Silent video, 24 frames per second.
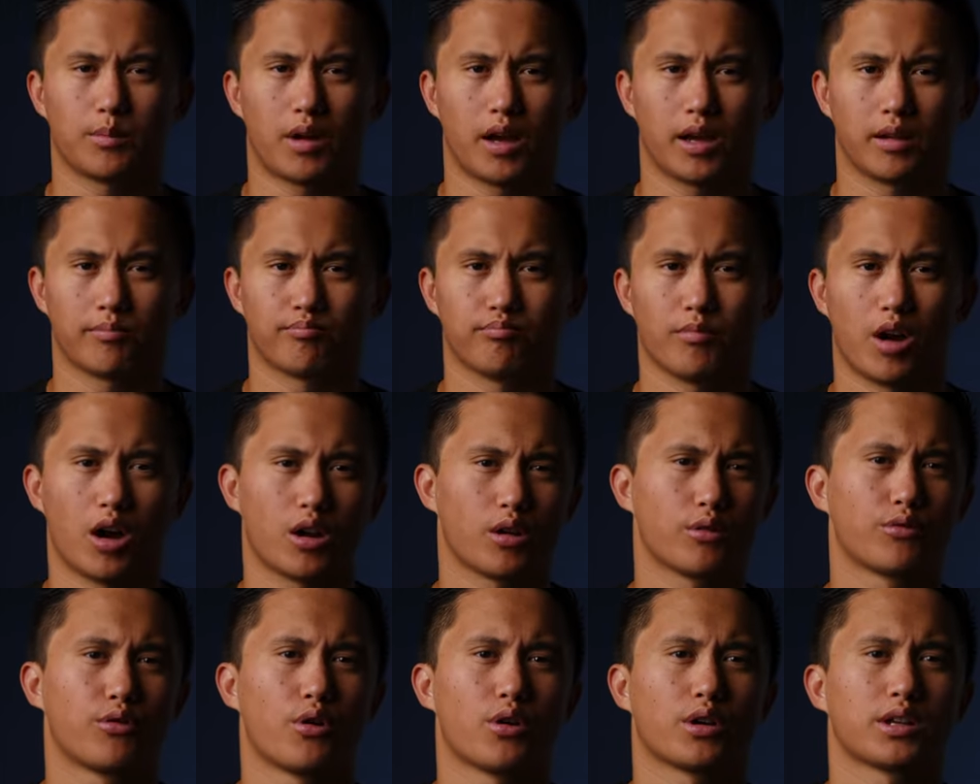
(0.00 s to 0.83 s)
my
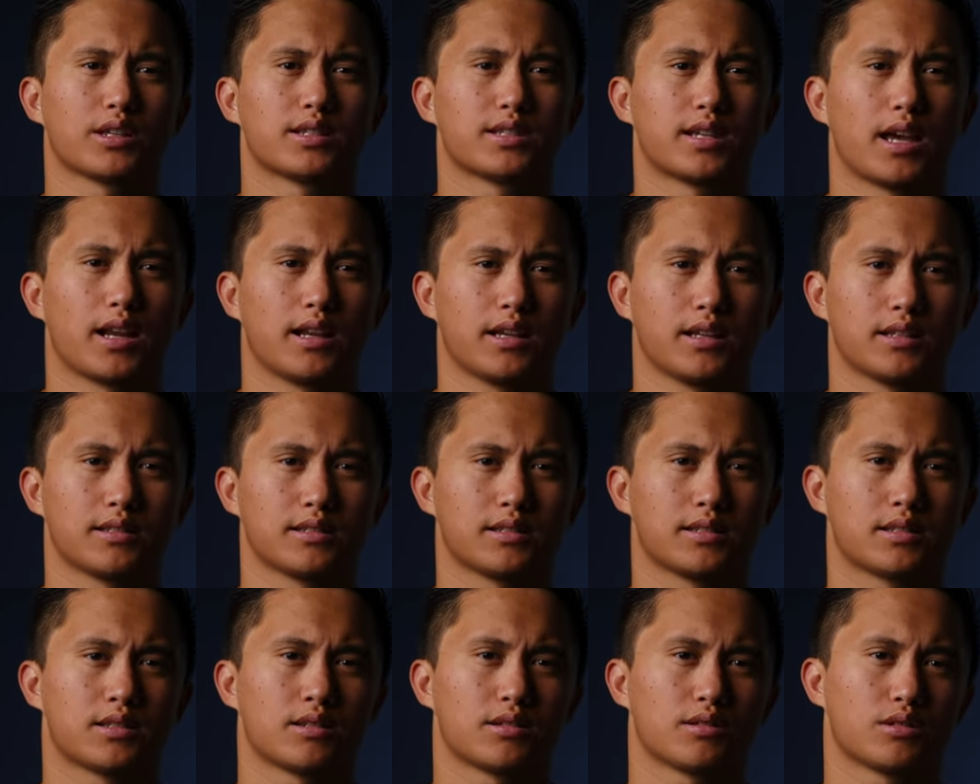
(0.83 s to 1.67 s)
autofocus
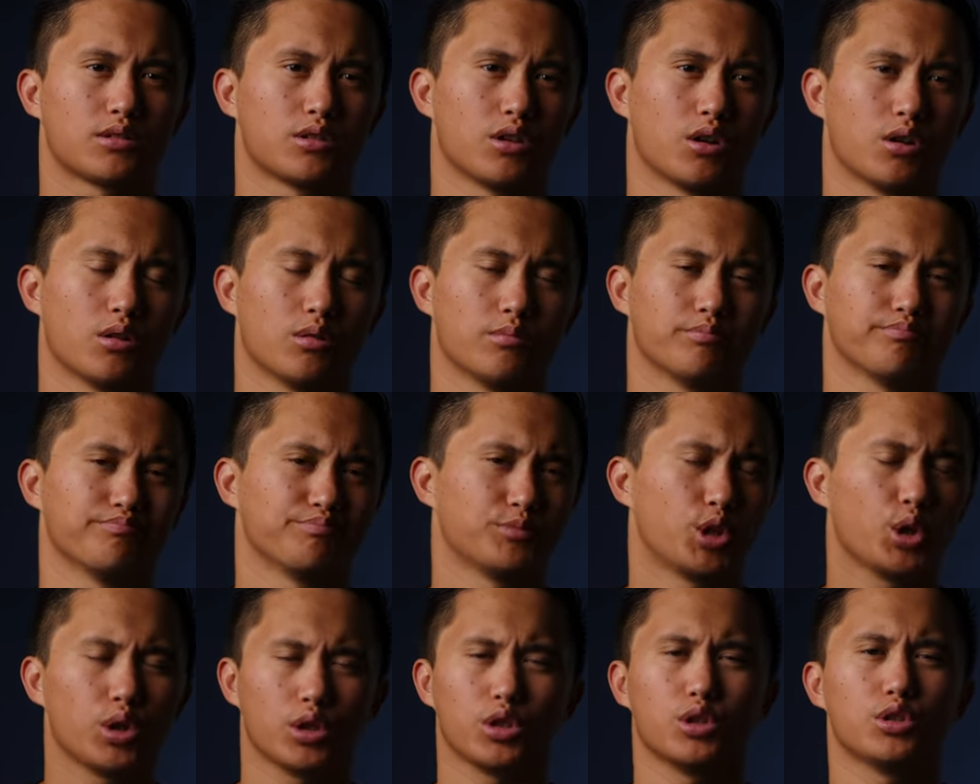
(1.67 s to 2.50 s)
settings, so
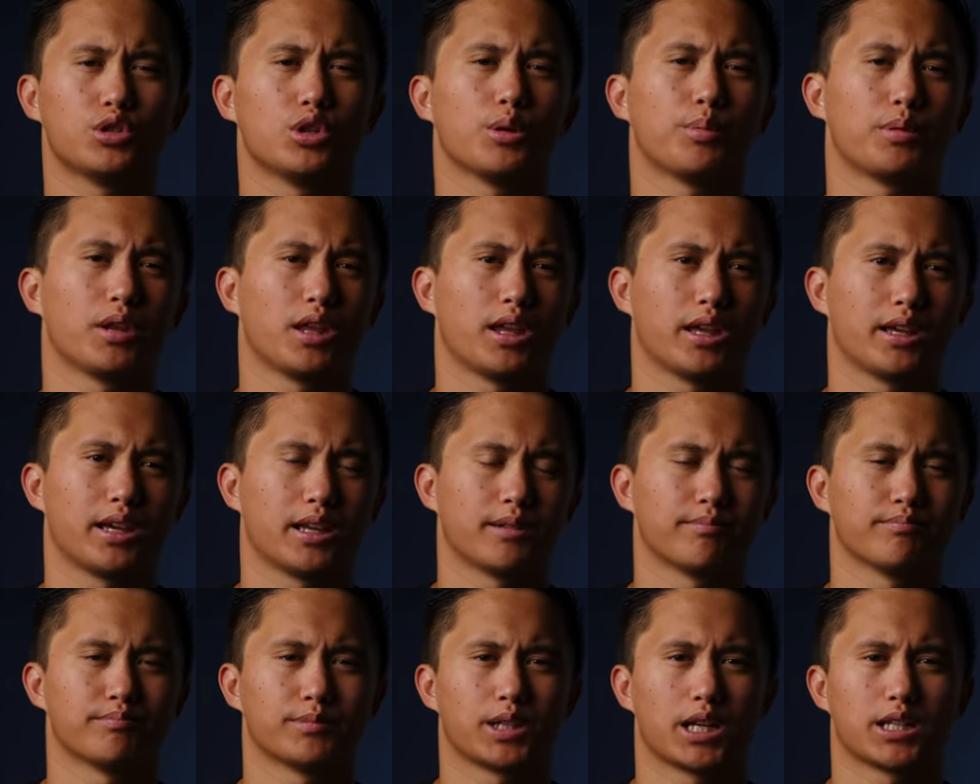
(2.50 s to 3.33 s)
do the YouTube thing
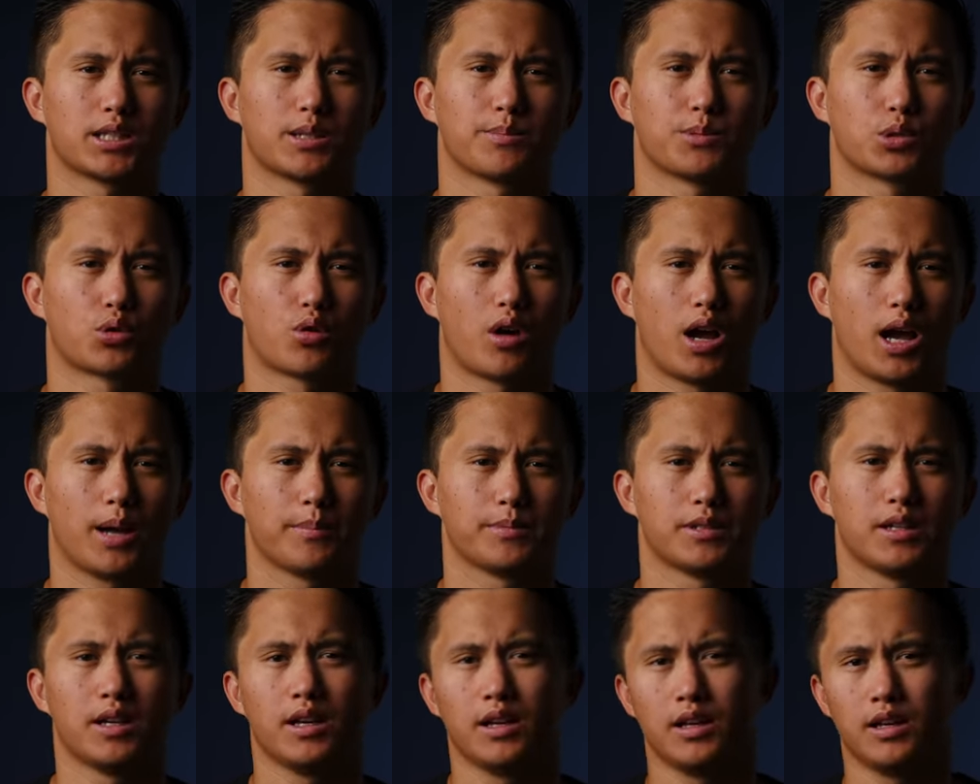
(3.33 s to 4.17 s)
and get subscribed.